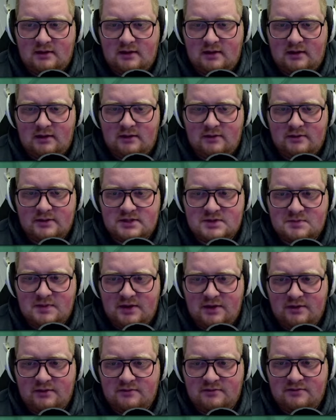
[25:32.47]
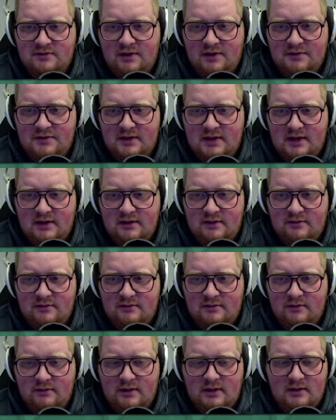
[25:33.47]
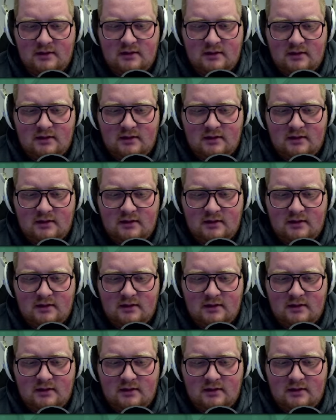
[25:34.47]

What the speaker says: and I know it's my own fault that I don't do it.